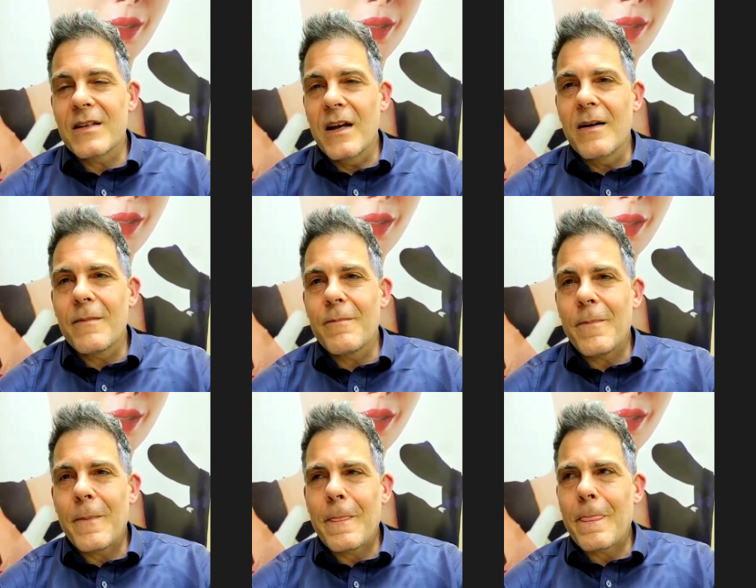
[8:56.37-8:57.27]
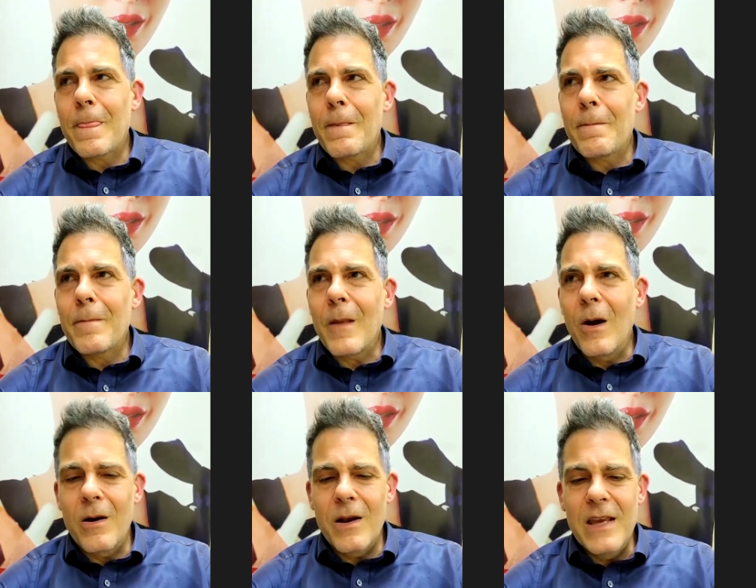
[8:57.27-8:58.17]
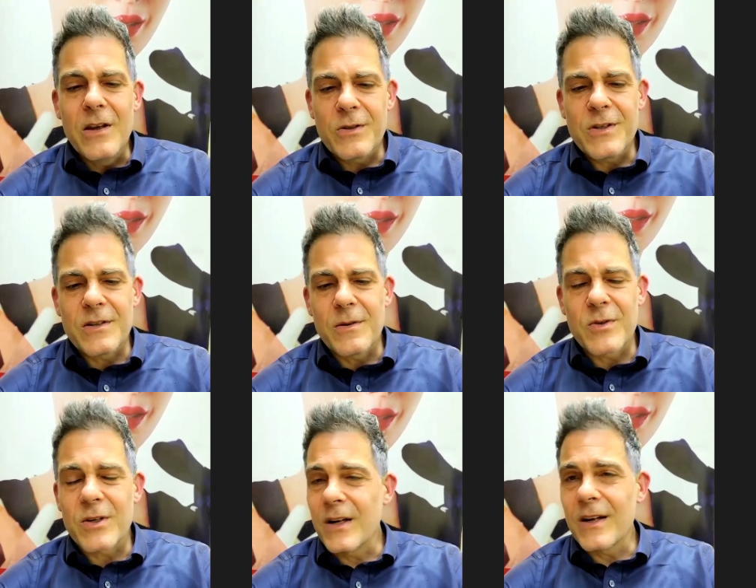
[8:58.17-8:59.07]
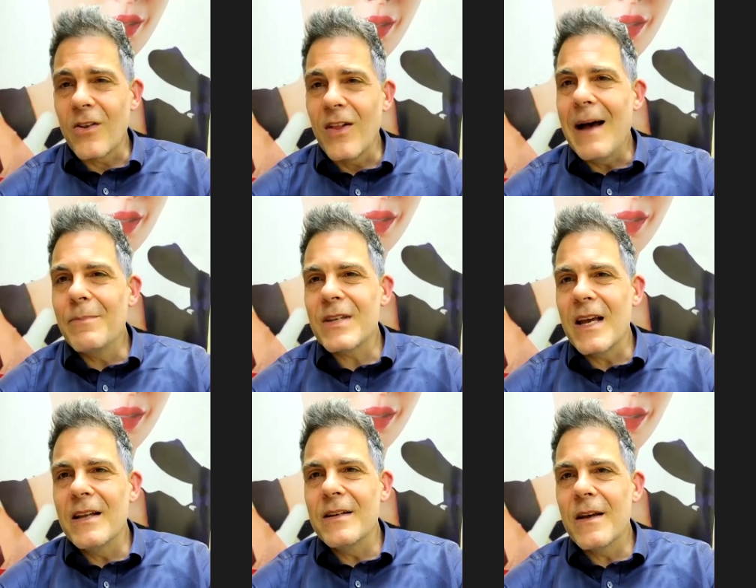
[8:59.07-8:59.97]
our ecosystems are going to collapse, and